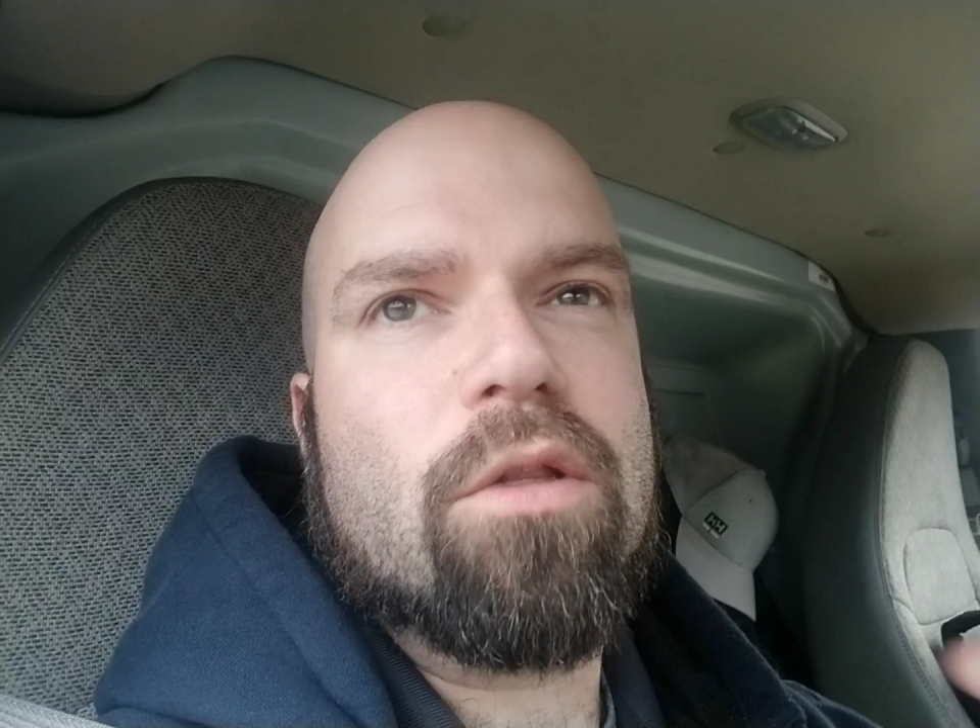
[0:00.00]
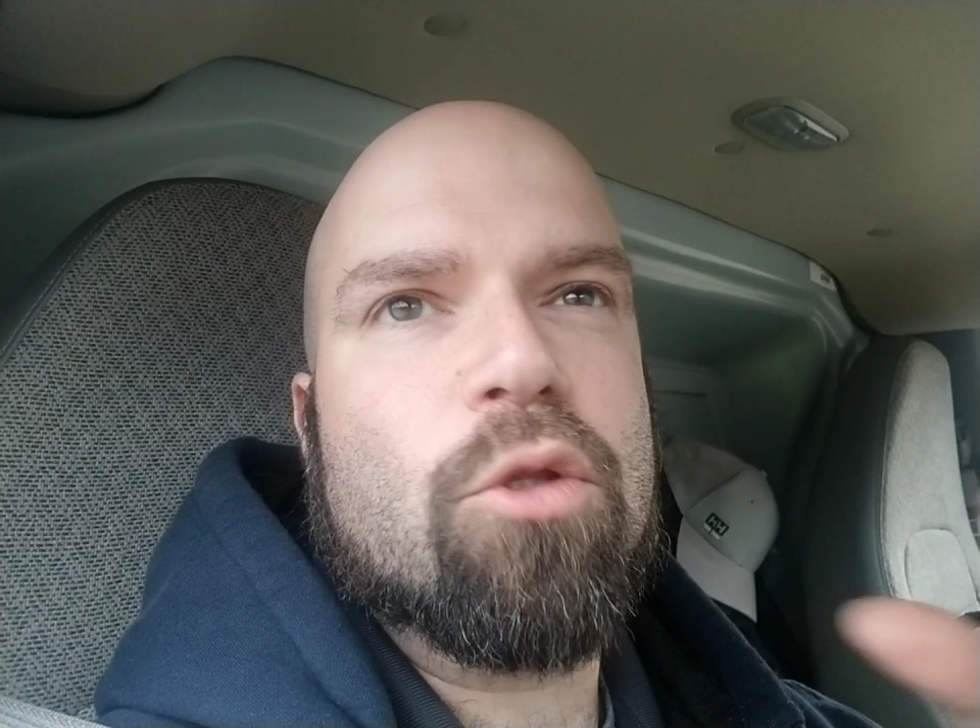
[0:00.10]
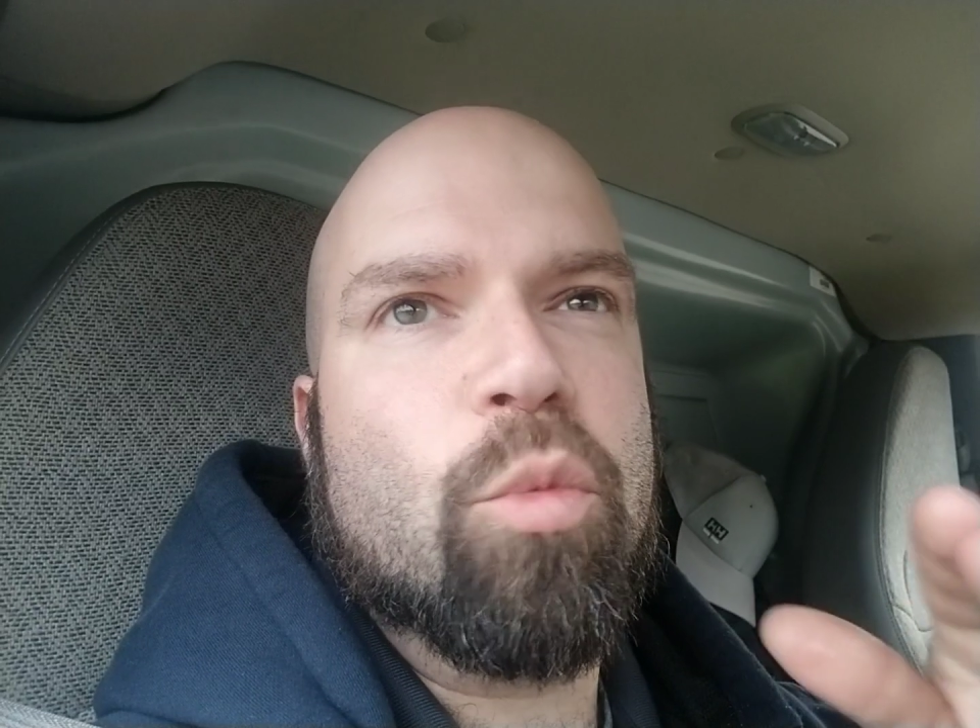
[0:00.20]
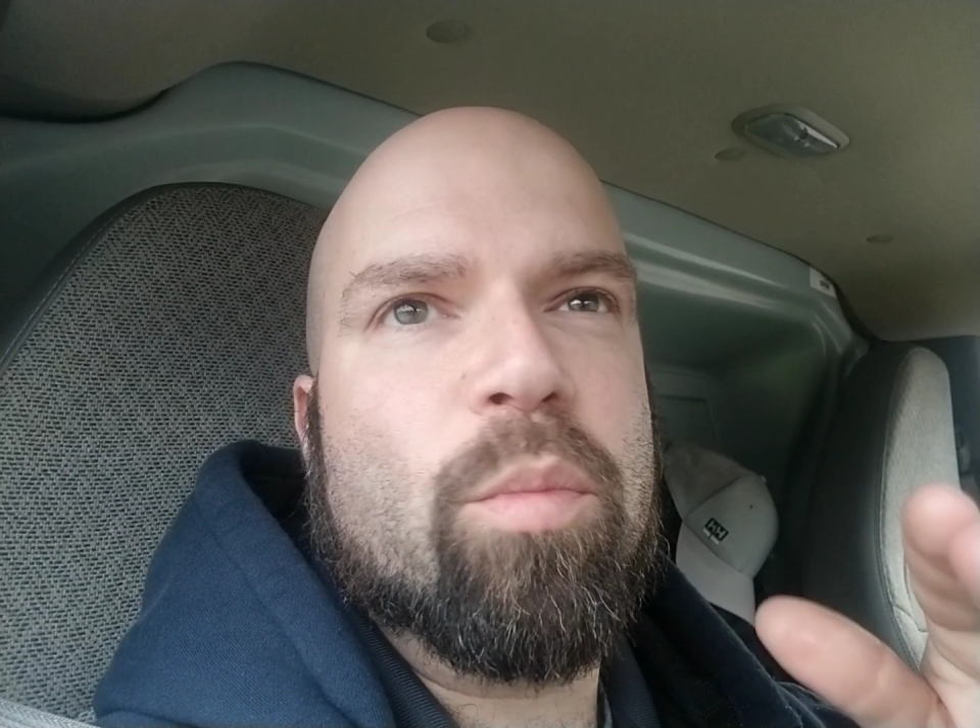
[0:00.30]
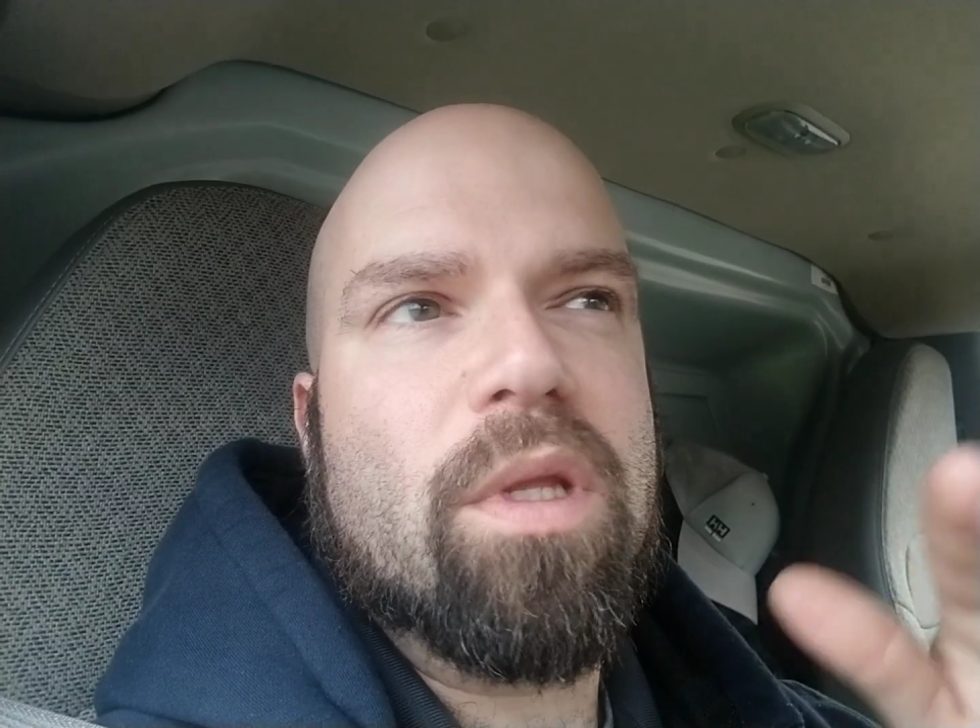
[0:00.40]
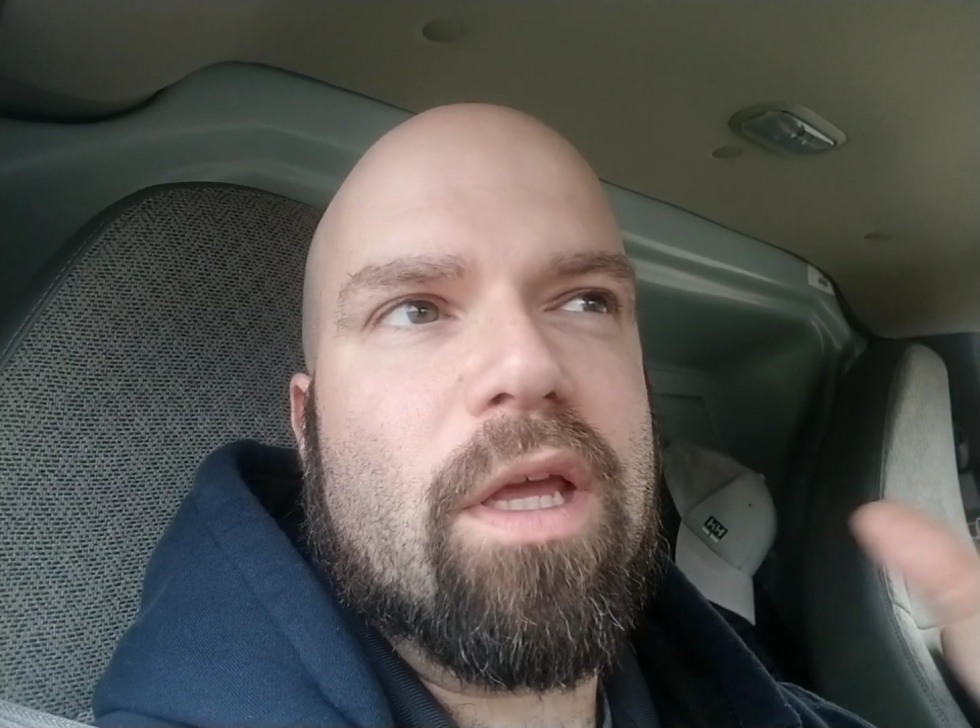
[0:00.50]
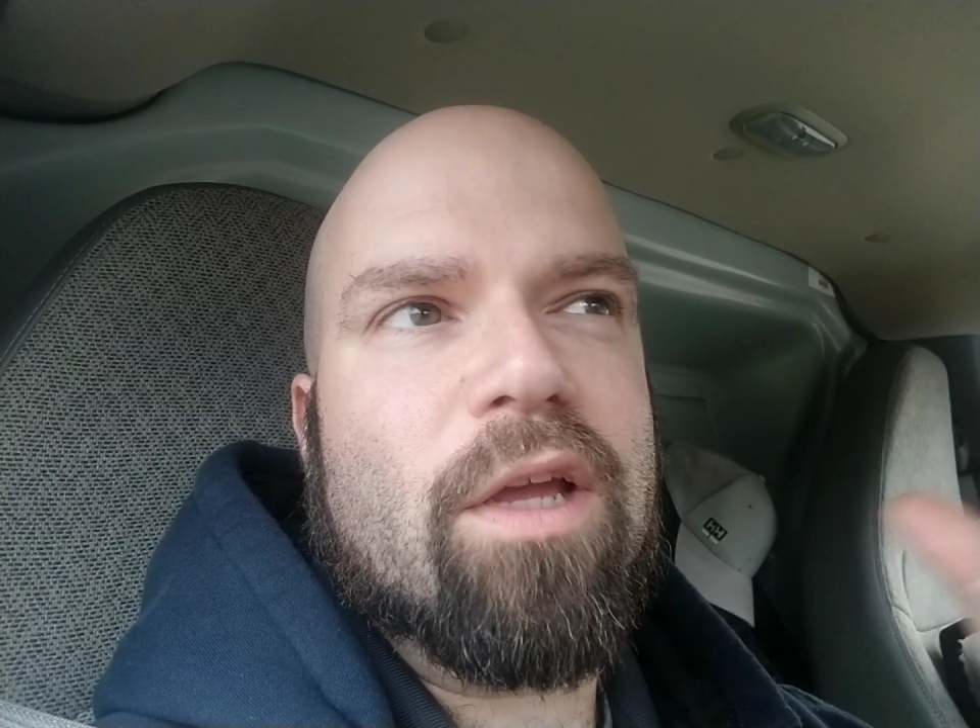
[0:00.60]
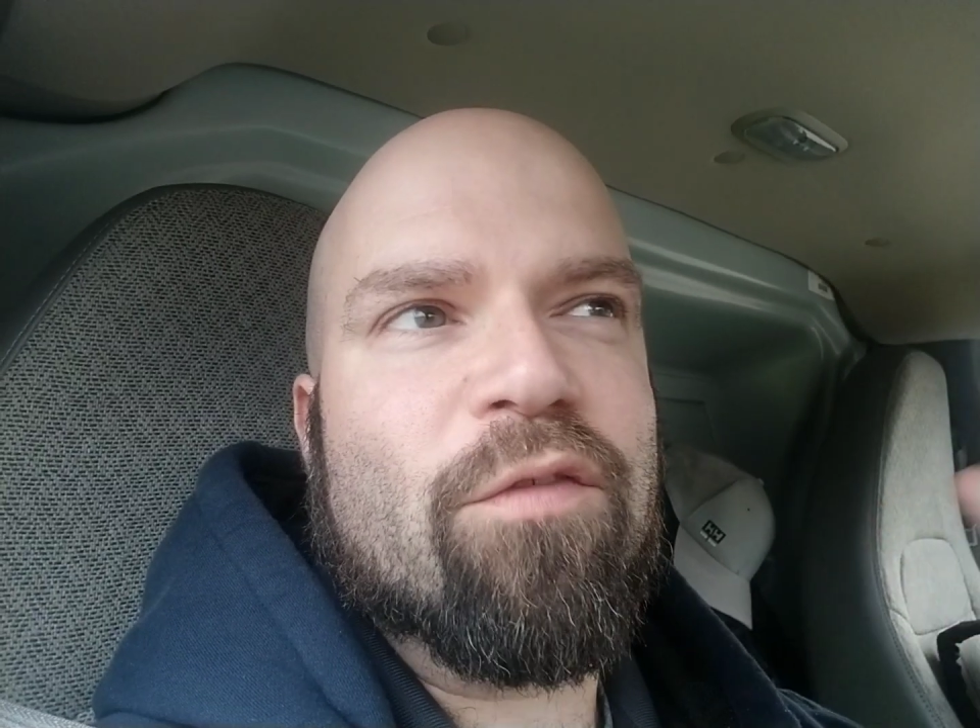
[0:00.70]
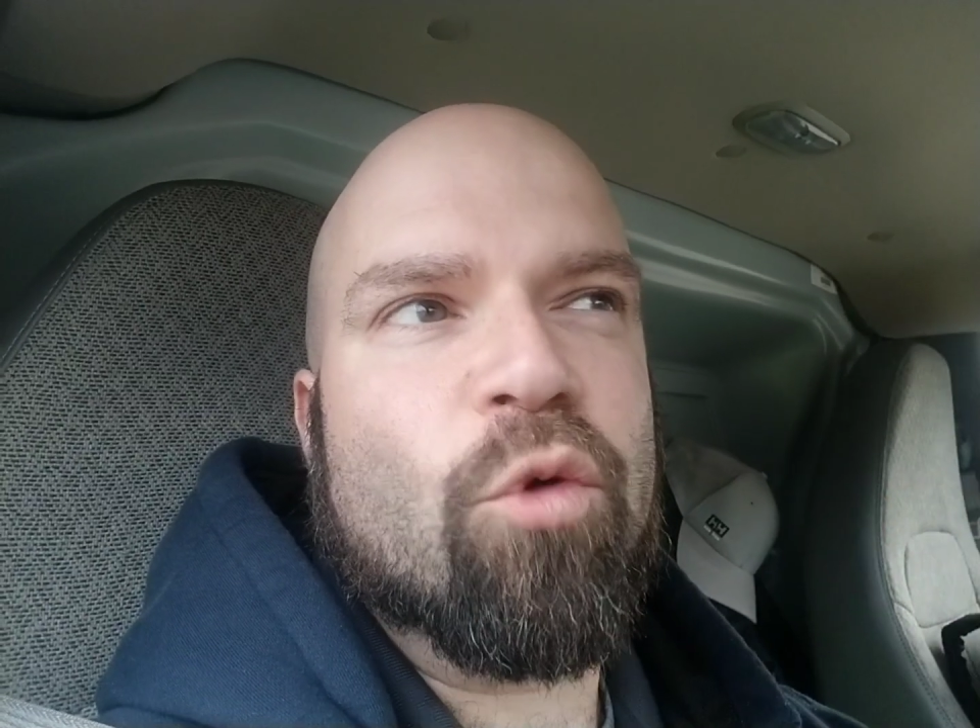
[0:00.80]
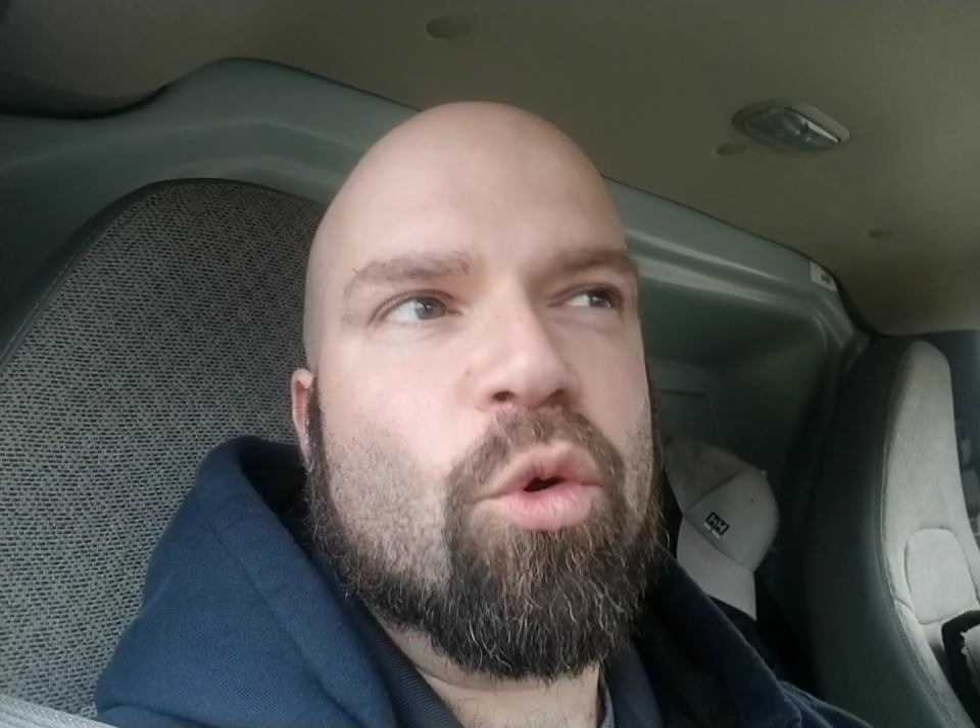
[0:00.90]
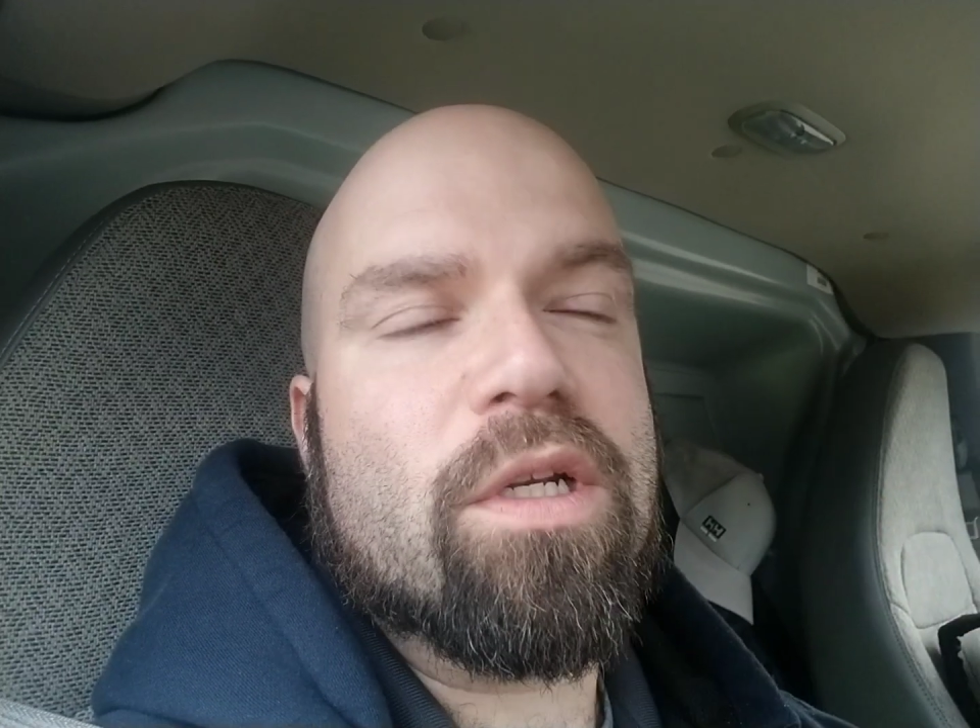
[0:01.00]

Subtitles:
loop it like 4